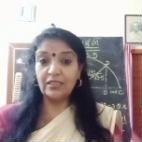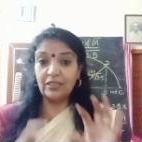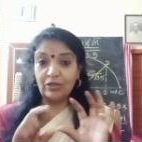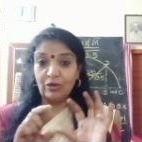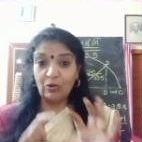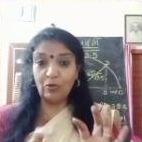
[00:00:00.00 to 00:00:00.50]

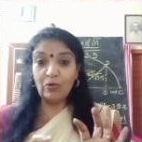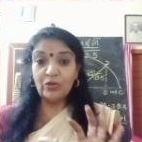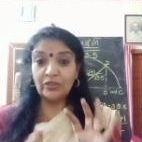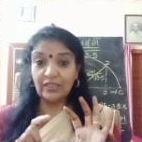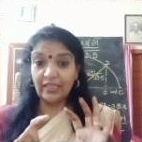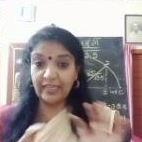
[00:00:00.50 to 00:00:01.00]
draw
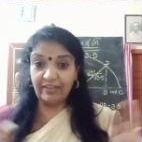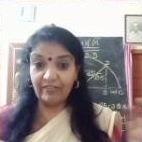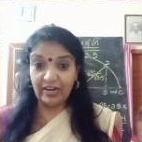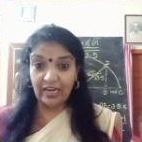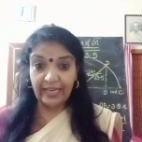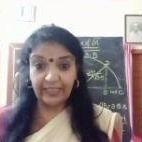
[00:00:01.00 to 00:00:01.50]
the
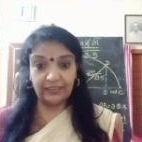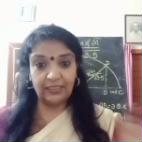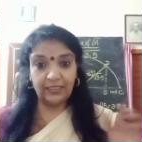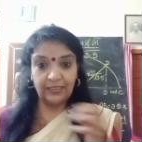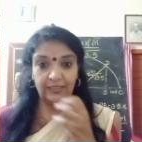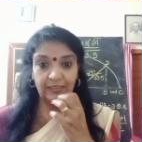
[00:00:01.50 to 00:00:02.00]
given length
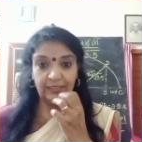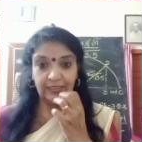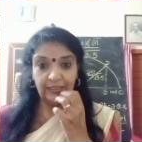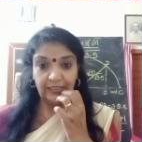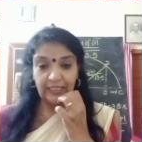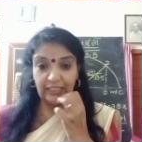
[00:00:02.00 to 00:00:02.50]

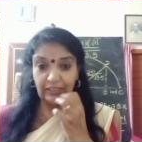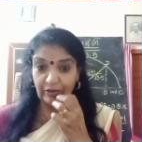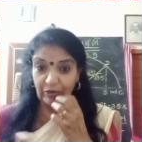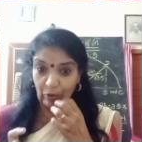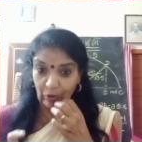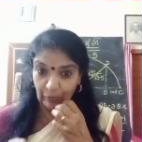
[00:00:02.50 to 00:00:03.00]
in
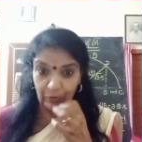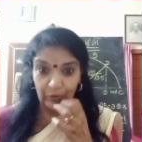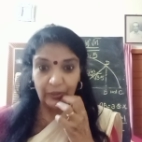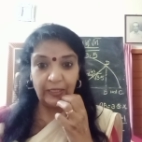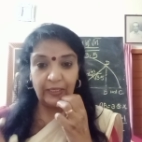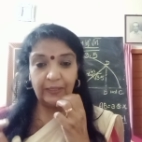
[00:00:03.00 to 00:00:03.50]
your
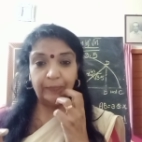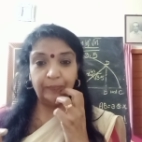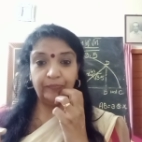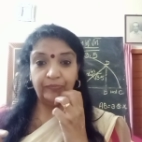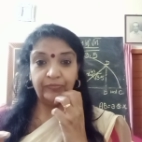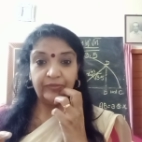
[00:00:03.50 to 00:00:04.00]
notebook.
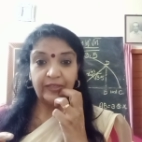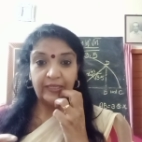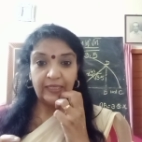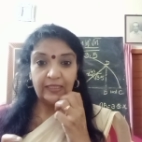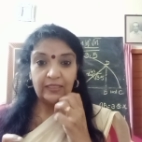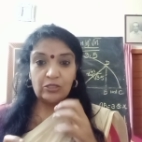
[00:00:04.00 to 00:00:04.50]

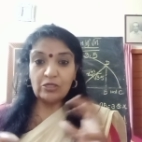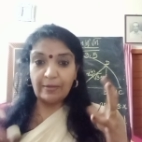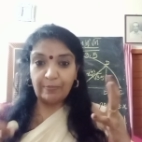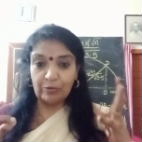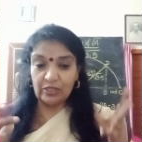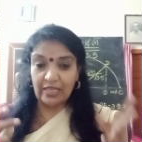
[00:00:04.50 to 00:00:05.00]
So
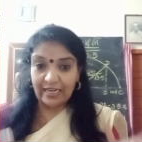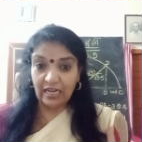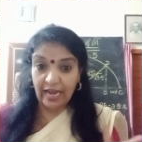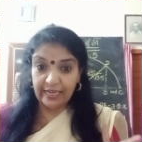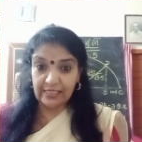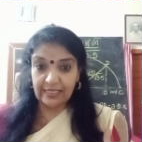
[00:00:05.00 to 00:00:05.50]
suppose that
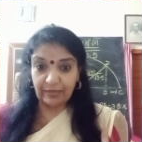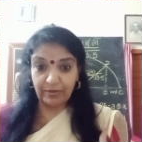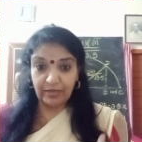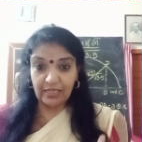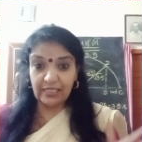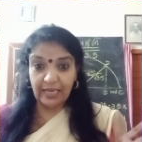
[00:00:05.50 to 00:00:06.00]
line
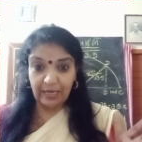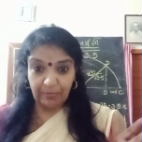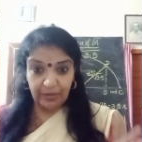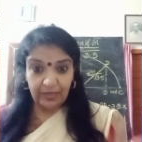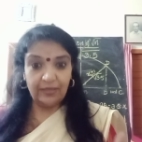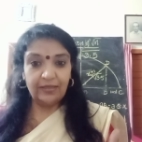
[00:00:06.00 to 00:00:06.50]
segment is
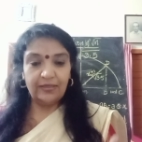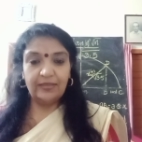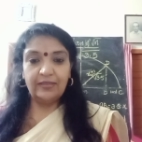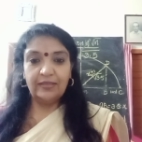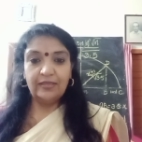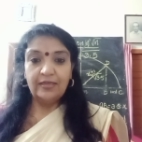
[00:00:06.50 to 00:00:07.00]
AB.
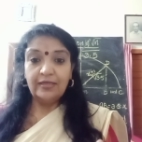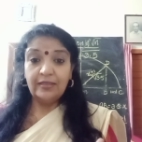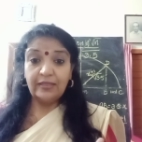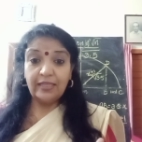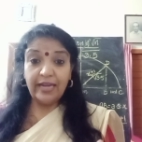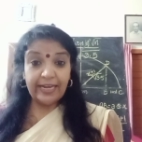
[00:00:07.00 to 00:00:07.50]

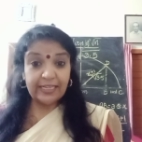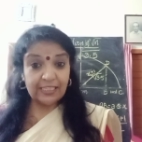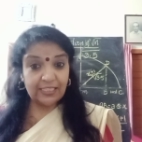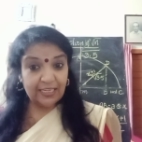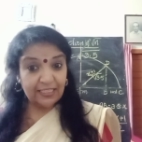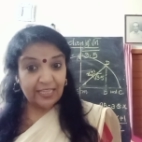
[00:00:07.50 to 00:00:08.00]
Then
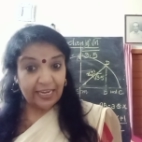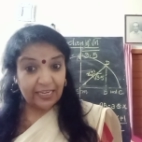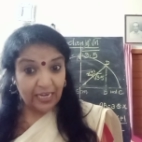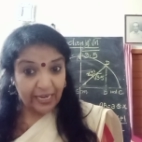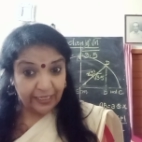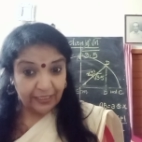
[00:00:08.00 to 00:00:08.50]
extend that
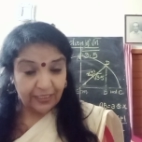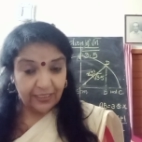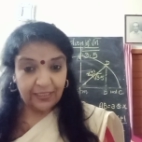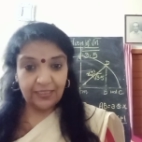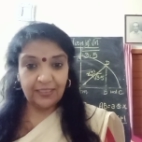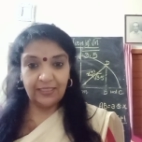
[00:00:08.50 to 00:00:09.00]
line
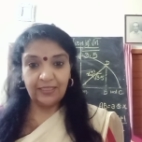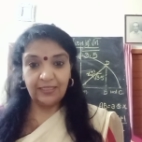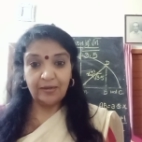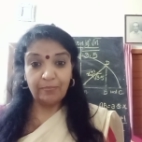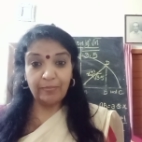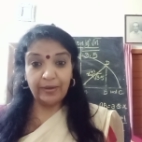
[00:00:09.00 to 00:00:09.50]

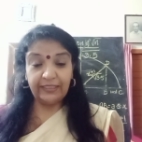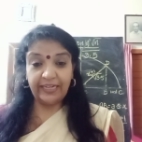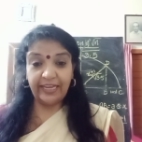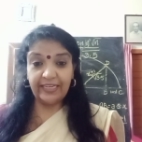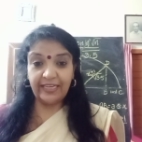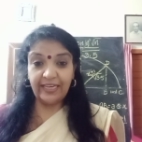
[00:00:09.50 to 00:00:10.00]
by
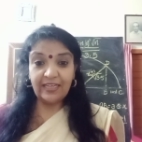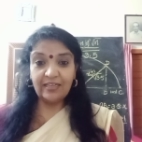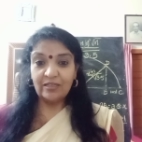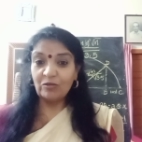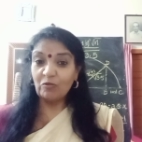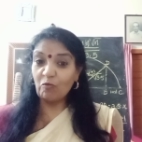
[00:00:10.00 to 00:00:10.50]
taking
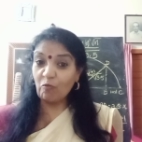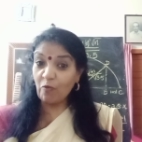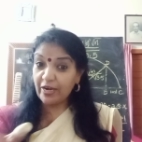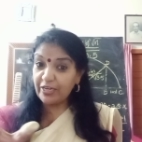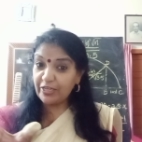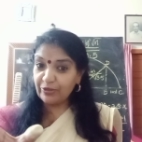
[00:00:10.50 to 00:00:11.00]

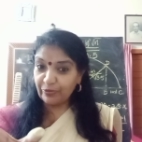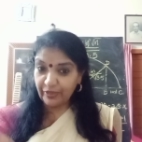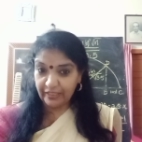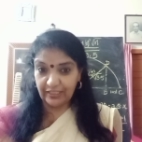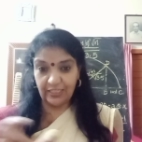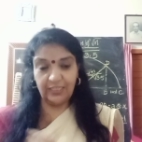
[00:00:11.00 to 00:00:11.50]
1
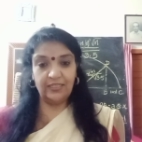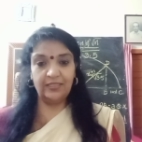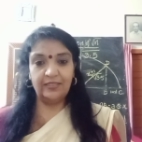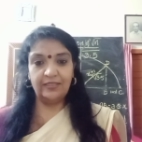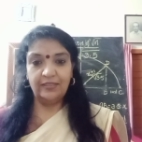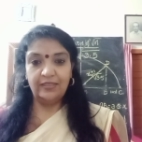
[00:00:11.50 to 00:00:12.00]
unit.
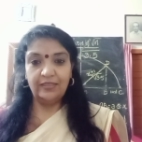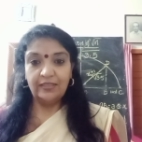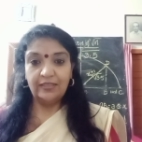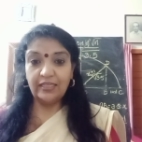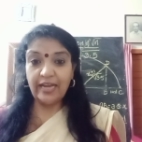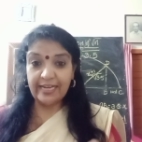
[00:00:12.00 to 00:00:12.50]

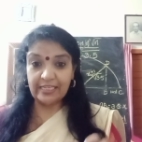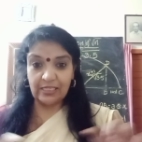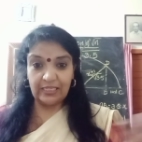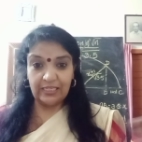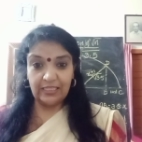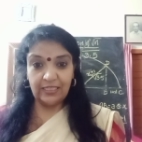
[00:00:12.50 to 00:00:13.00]
Then
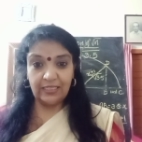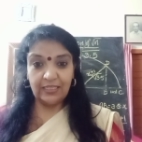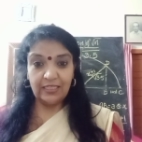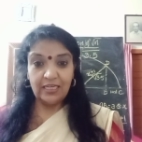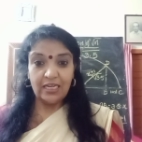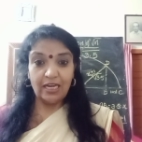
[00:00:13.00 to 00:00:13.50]
extend.
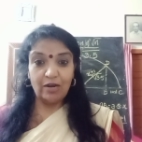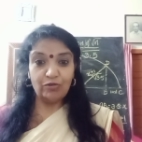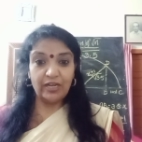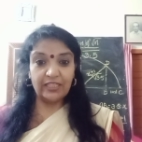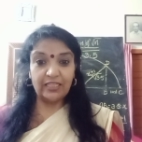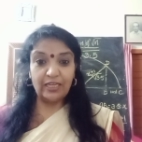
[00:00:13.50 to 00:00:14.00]
Now
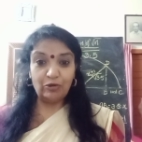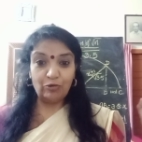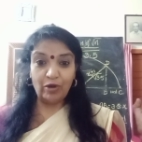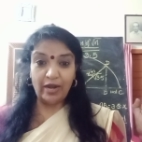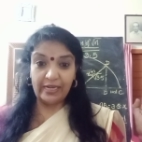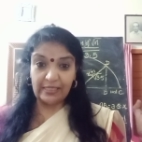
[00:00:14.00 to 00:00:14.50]
take the new
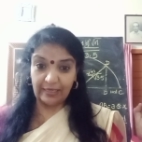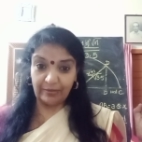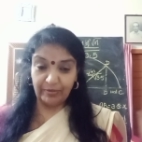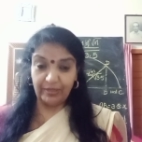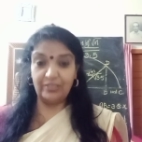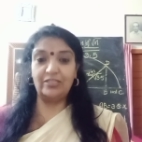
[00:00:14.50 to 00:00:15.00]
line
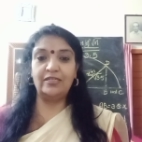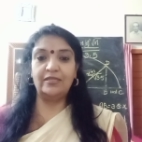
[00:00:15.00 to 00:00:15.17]
segment.